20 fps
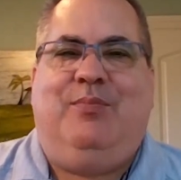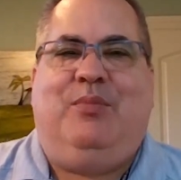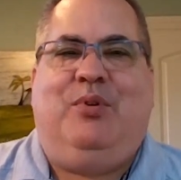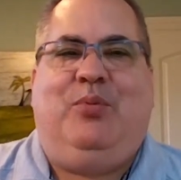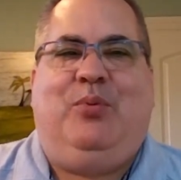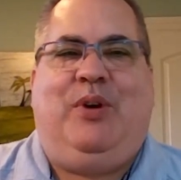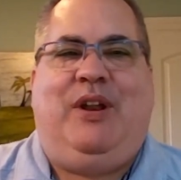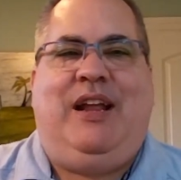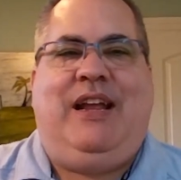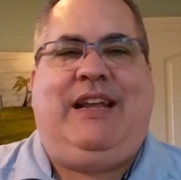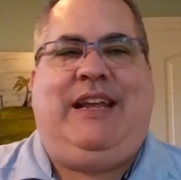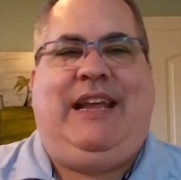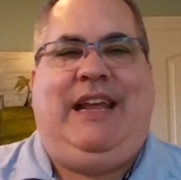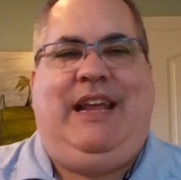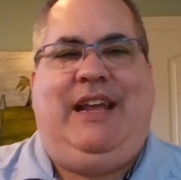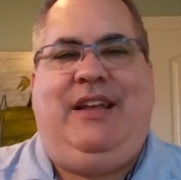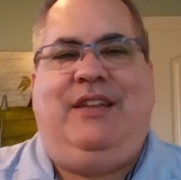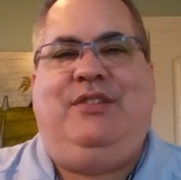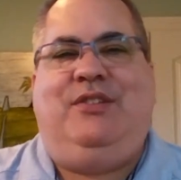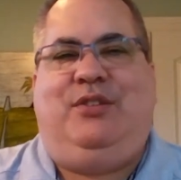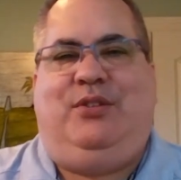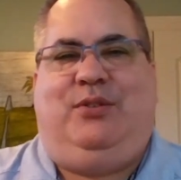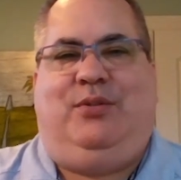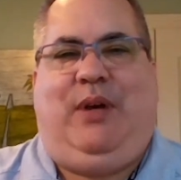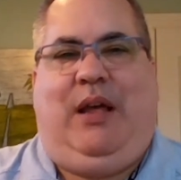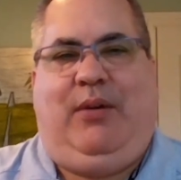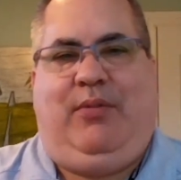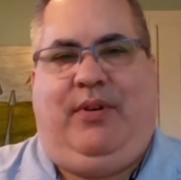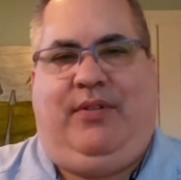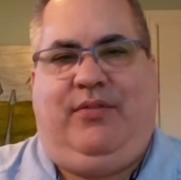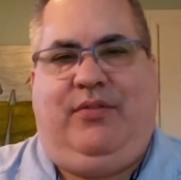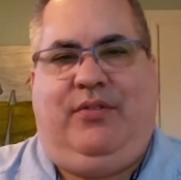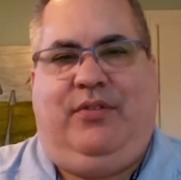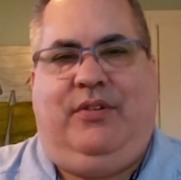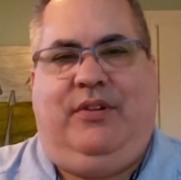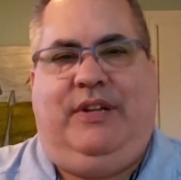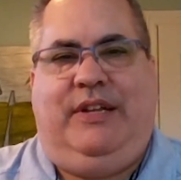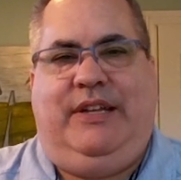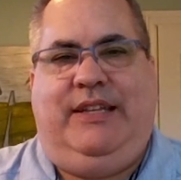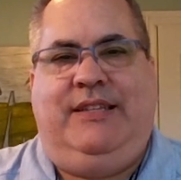But what I can do, however,
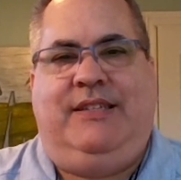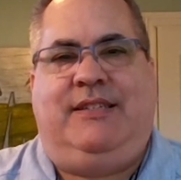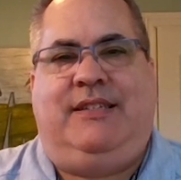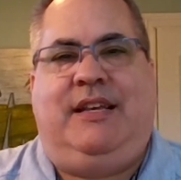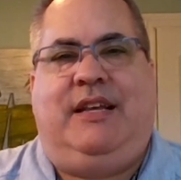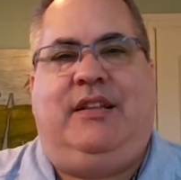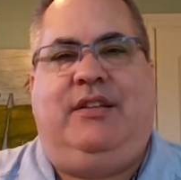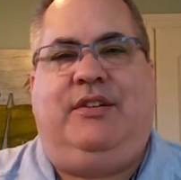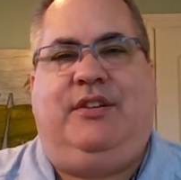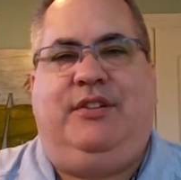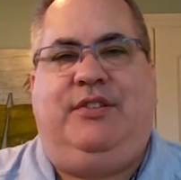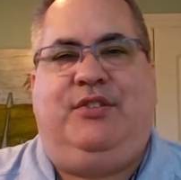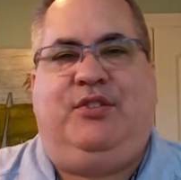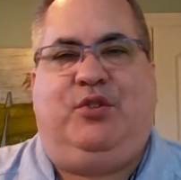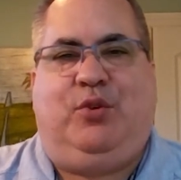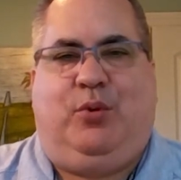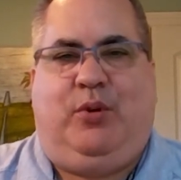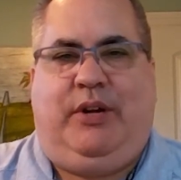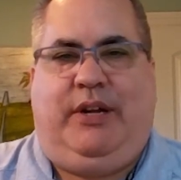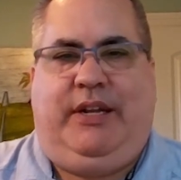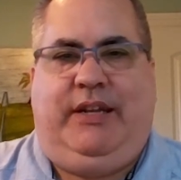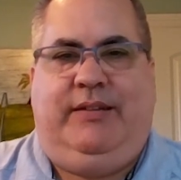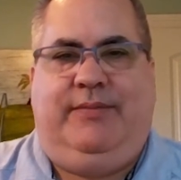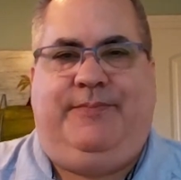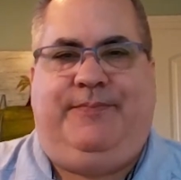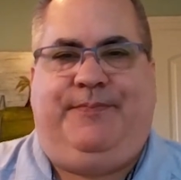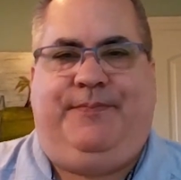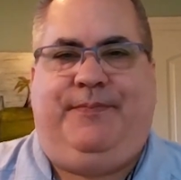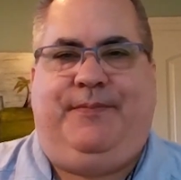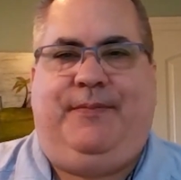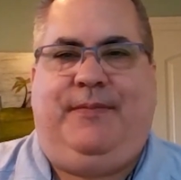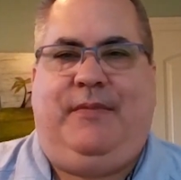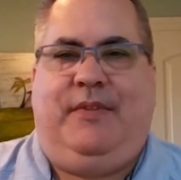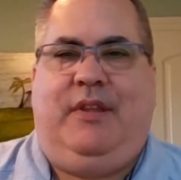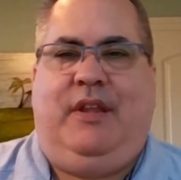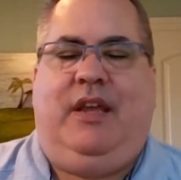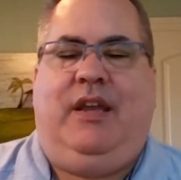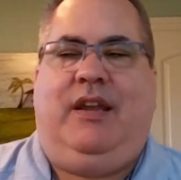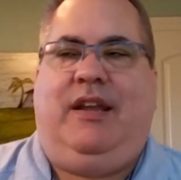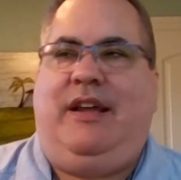is tell a good story.
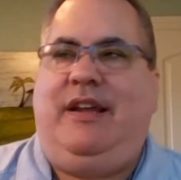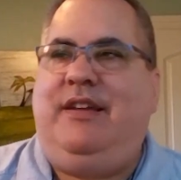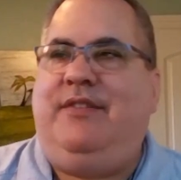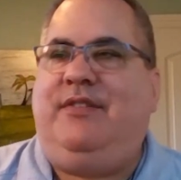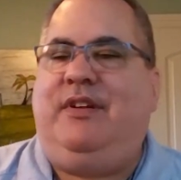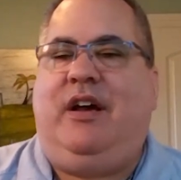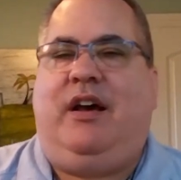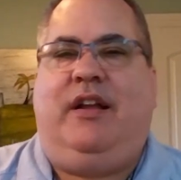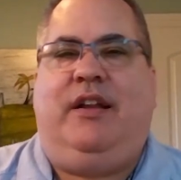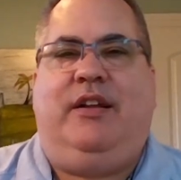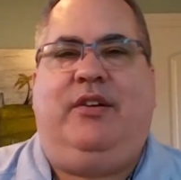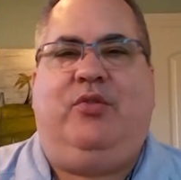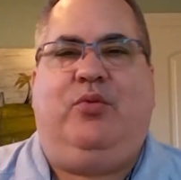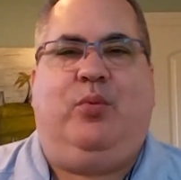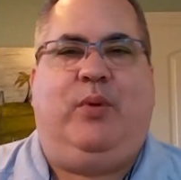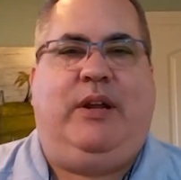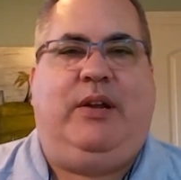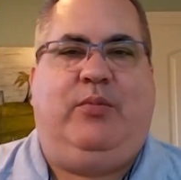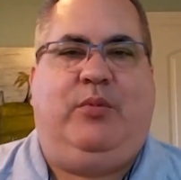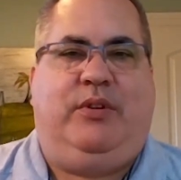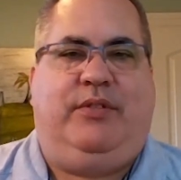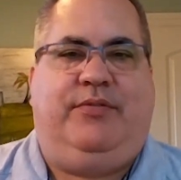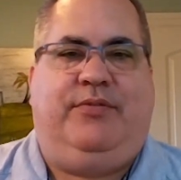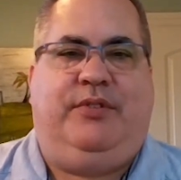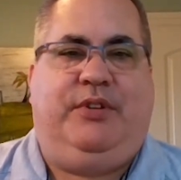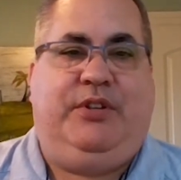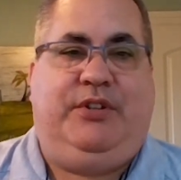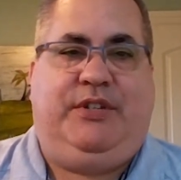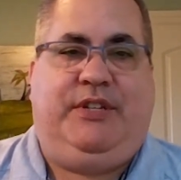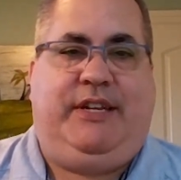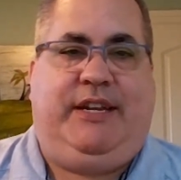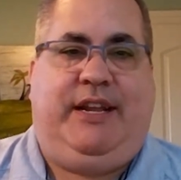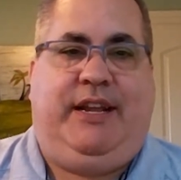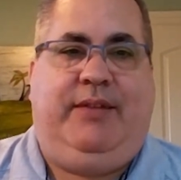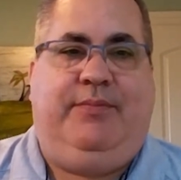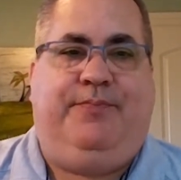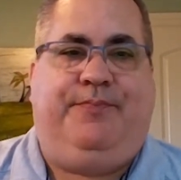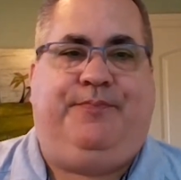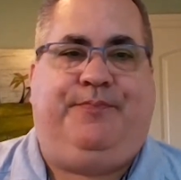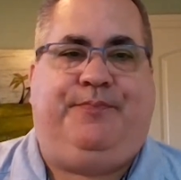And I have got a great one for you
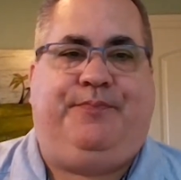today.